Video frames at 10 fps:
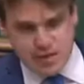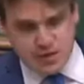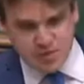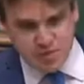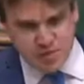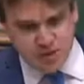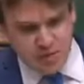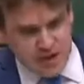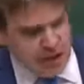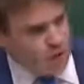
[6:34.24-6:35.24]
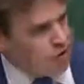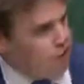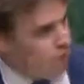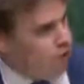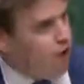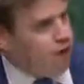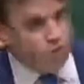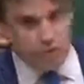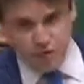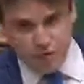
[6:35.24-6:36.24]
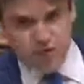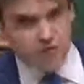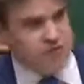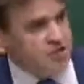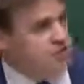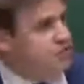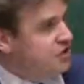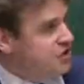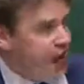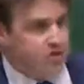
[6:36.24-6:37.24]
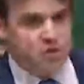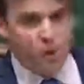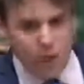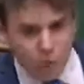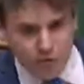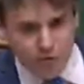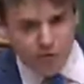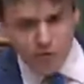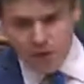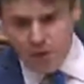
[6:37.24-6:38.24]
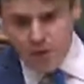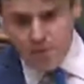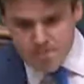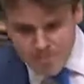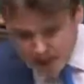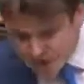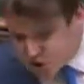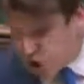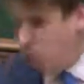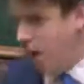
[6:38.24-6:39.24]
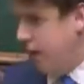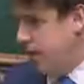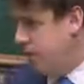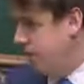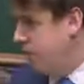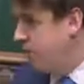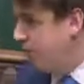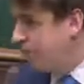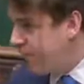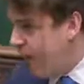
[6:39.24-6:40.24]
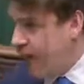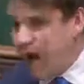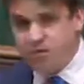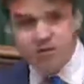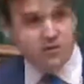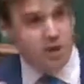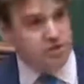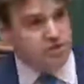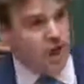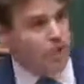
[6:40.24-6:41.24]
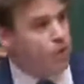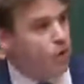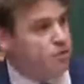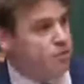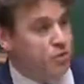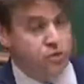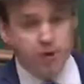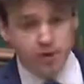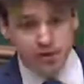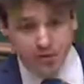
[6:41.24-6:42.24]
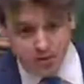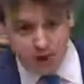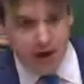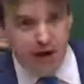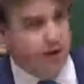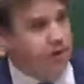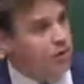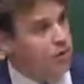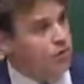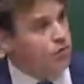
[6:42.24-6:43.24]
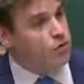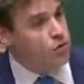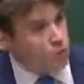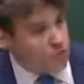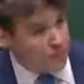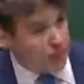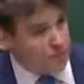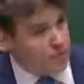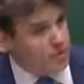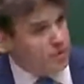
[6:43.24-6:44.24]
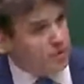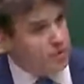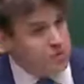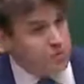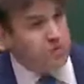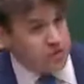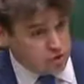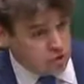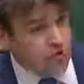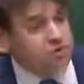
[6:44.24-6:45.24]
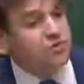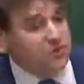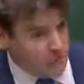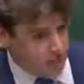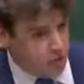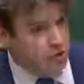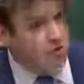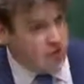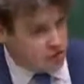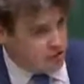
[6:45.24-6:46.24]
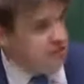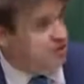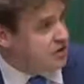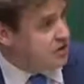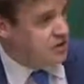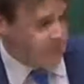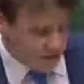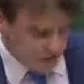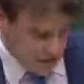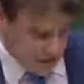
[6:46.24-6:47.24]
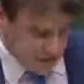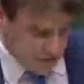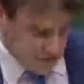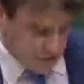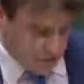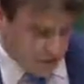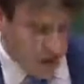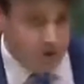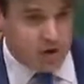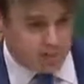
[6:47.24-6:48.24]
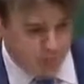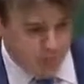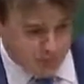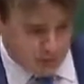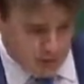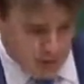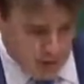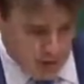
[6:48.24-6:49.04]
as much as many honourable and right honourable friends' constituencies have. So I want to make sure that they have as much time possible today to talk about some of the stories within their own constituencies, because I think that is very important.